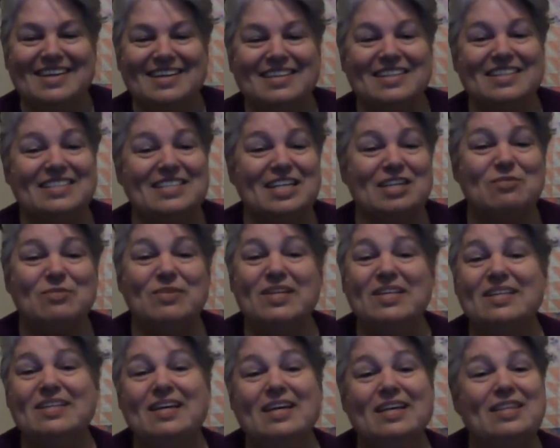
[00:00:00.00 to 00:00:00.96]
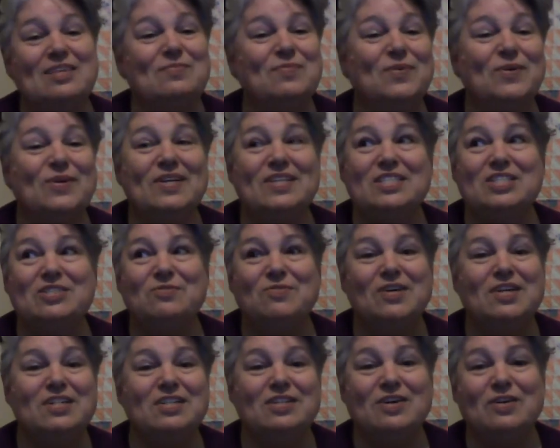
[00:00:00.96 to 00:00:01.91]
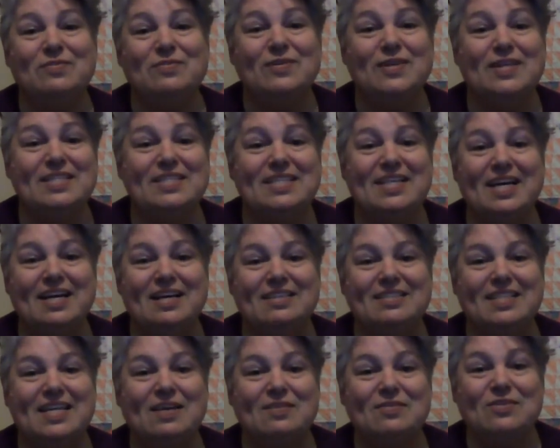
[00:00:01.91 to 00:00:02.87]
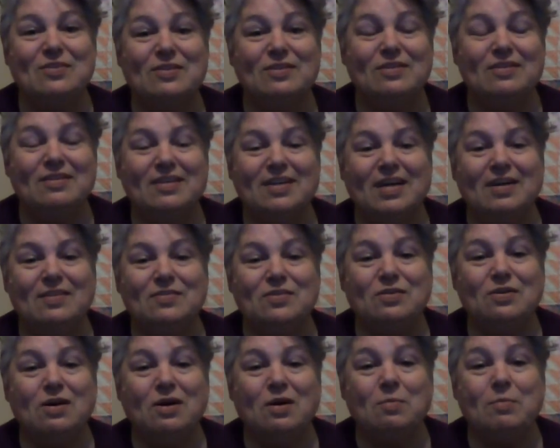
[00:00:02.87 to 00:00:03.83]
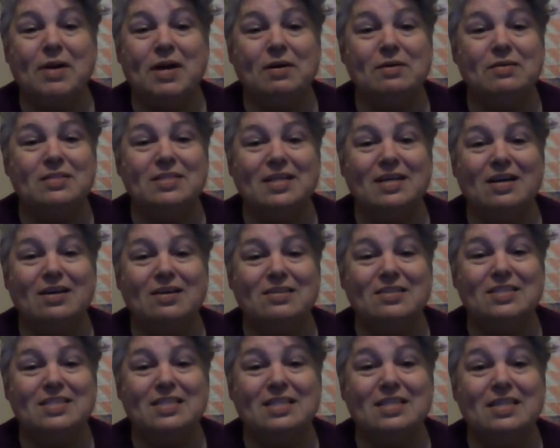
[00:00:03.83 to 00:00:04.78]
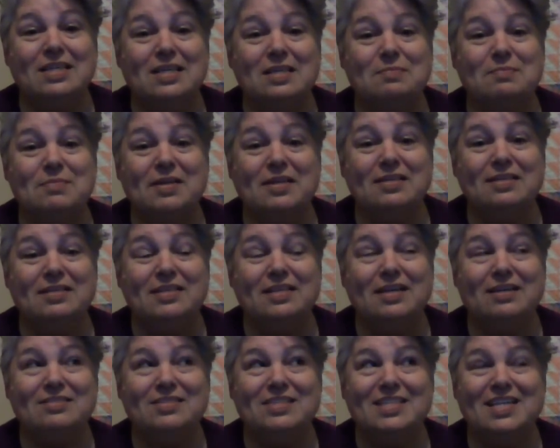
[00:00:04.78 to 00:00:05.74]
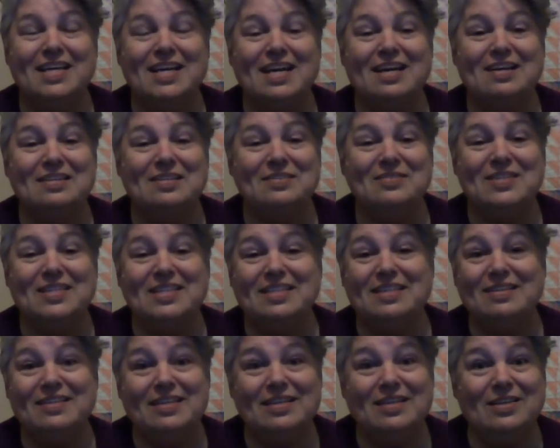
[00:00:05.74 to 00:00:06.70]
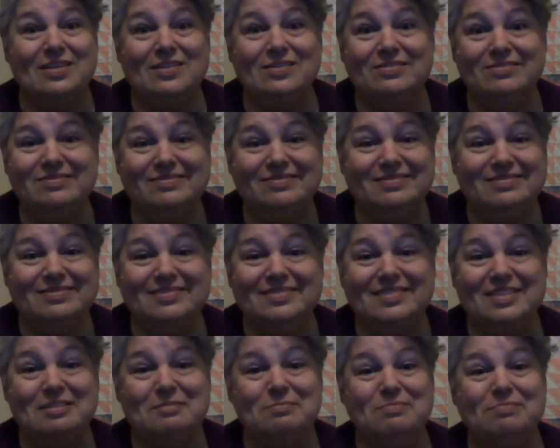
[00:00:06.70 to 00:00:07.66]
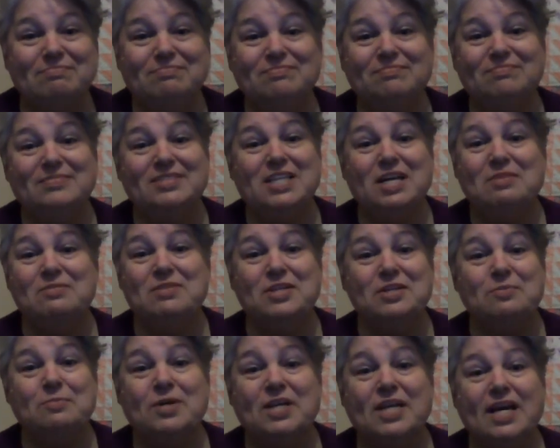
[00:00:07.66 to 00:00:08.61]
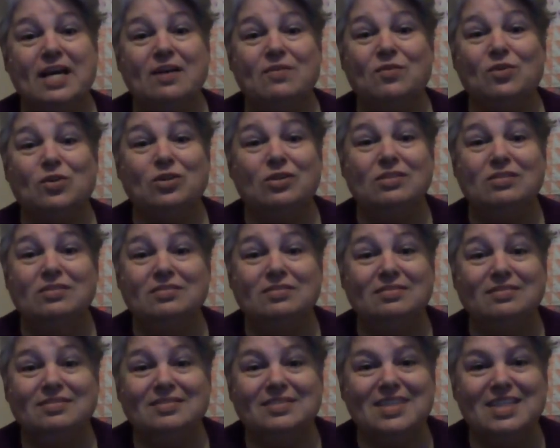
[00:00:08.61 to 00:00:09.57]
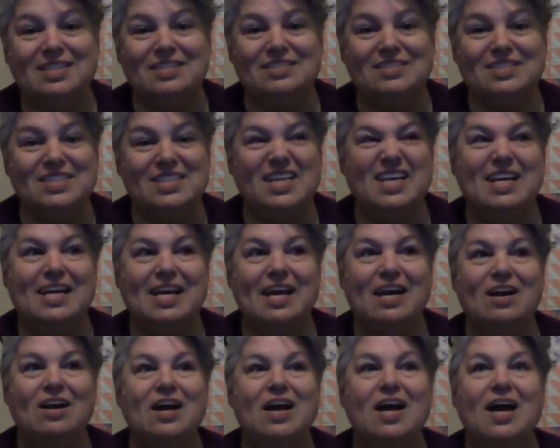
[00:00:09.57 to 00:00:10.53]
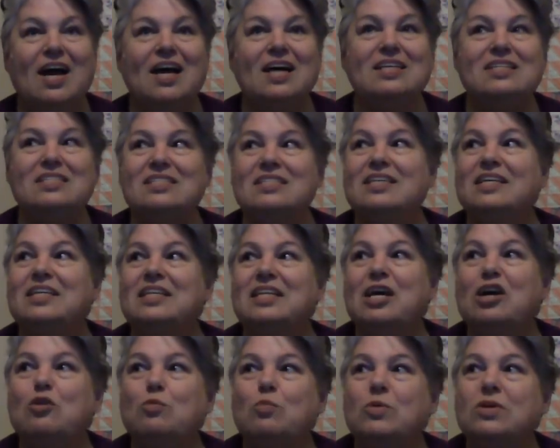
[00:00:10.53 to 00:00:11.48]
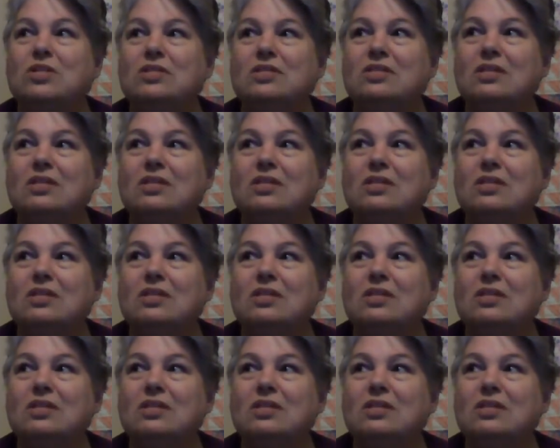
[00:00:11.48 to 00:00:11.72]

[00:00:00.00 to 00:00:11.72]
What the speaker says: Because it wasn't nothing for us to run to our friend's house after our parents had gone to sleep and, sneak out the window and go, do whatever. I used to sneak out. I sneaked out one